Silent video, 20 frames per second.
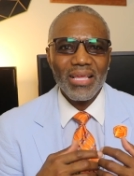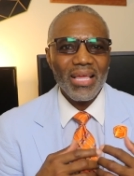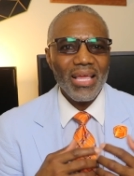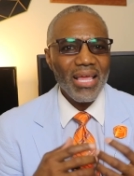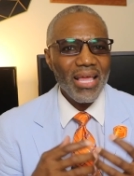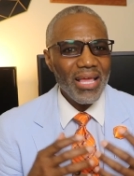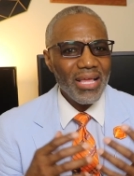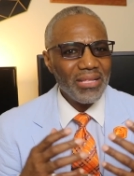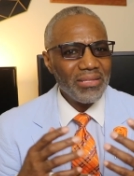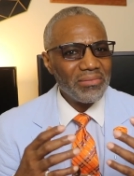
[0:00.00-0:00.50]

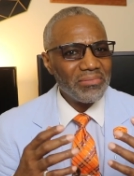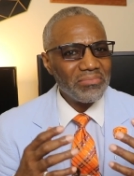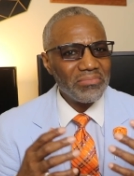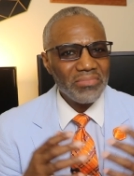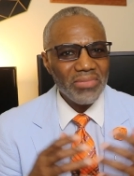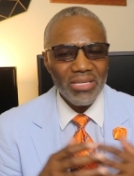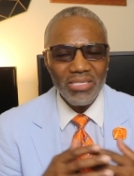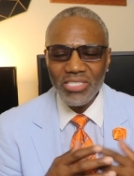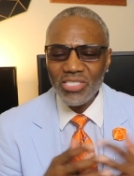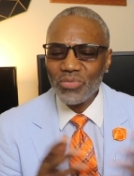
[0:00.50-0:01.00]
and,
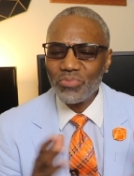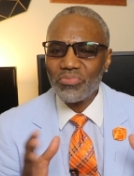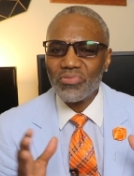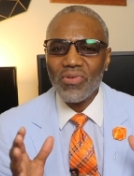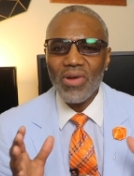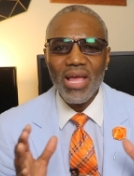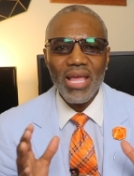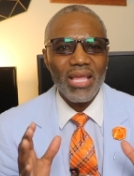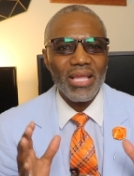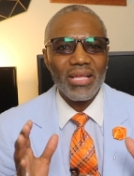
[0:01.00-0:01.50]
and just
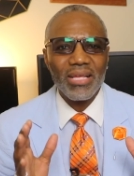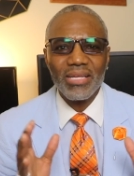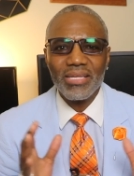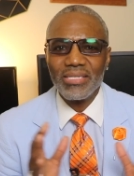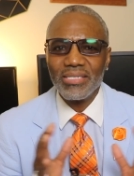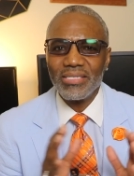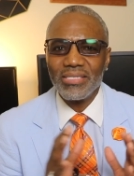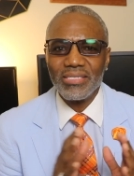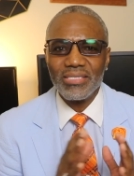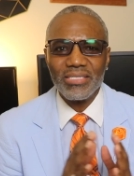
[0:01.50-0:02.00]
pray.
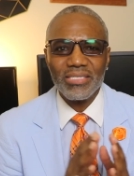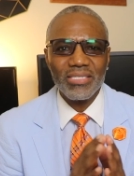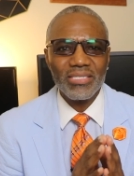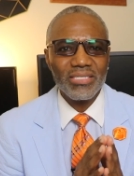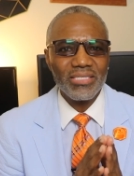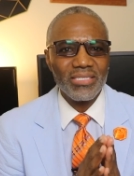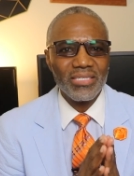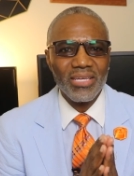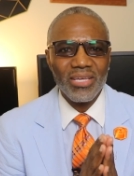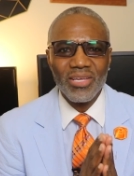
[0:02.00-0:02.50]

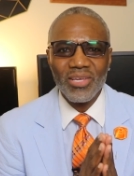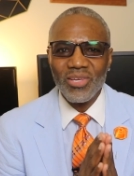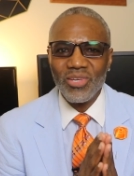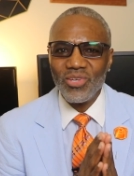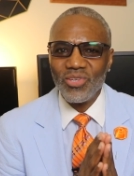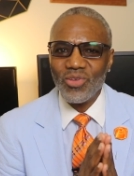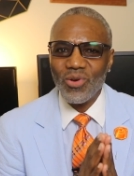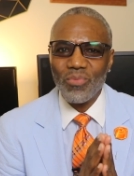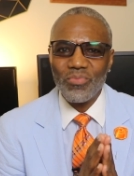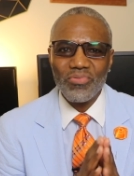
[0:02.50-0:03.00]
Just,
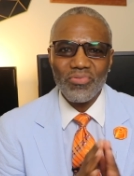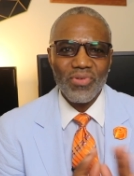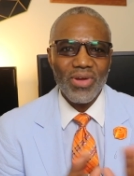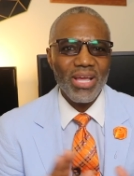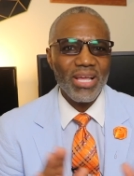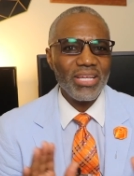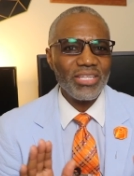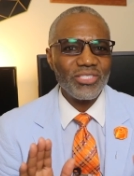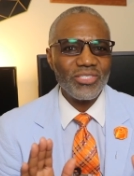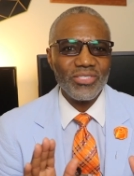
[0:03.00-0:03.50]
you know,
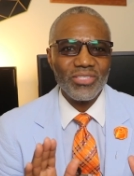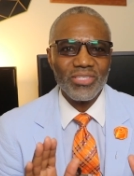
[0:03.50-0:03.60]
pray